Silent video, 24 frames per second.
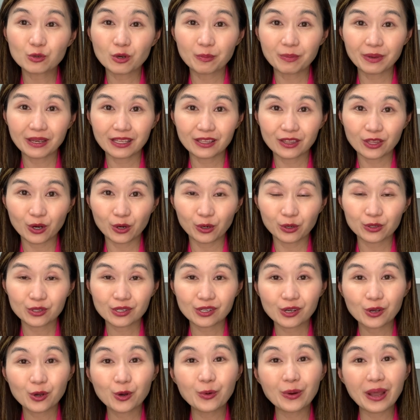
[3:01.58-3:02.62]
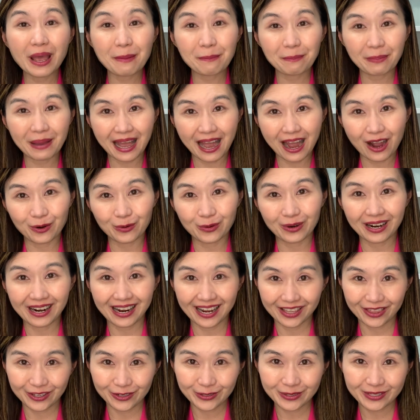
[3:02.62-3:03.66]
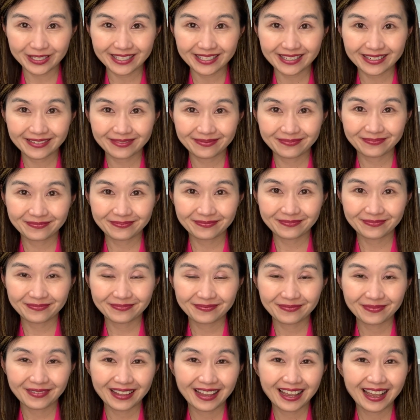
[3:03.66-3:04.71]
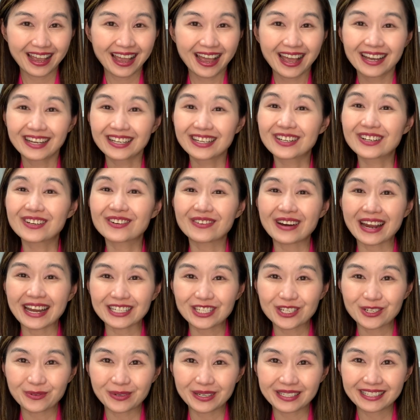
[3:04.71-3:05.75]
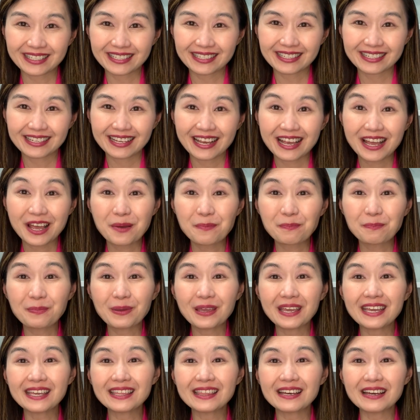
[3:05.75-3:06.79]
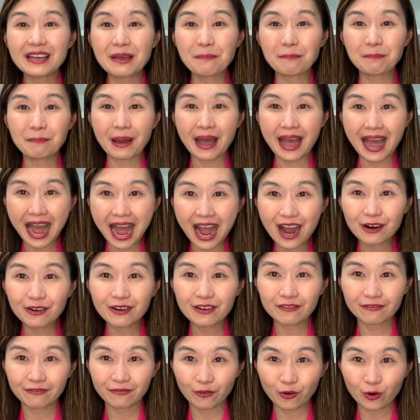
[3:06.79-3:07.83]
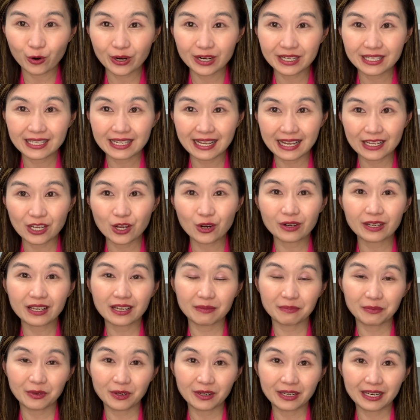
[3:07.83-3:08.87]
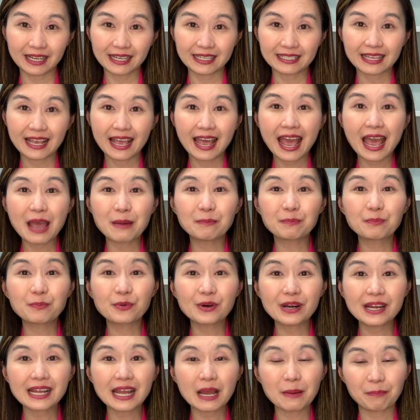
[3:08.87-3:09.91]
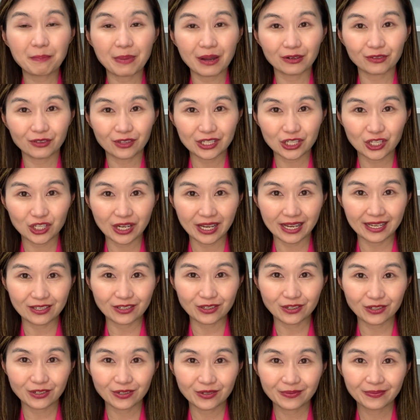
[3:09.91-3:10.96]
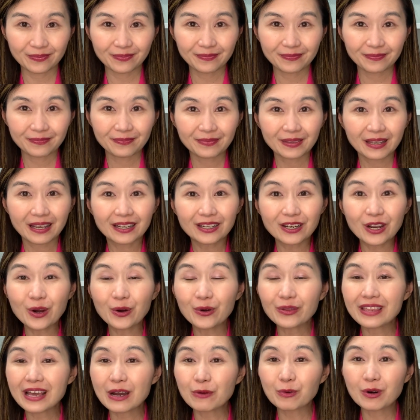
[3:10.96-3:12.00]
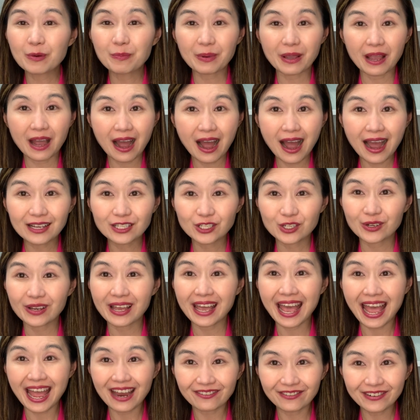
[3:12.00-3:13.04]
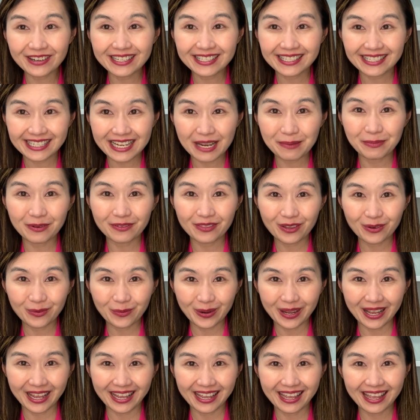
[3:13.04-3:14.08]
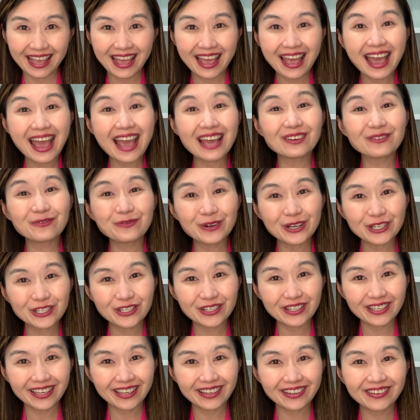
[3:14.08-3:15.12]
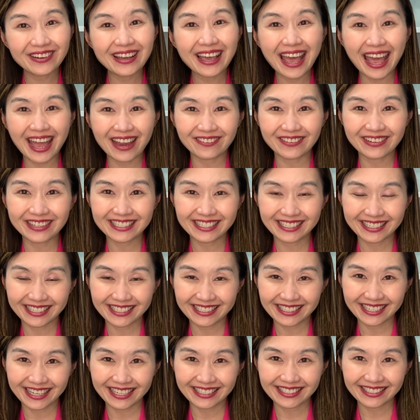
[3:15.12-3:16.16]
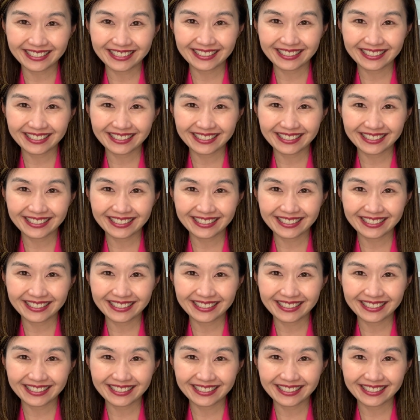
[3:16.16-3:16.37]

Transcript: will be those who empower others. Graduates, be the empowering force in your communities and bring about the change. Know that we're behind you every step of the way and wishing you every success.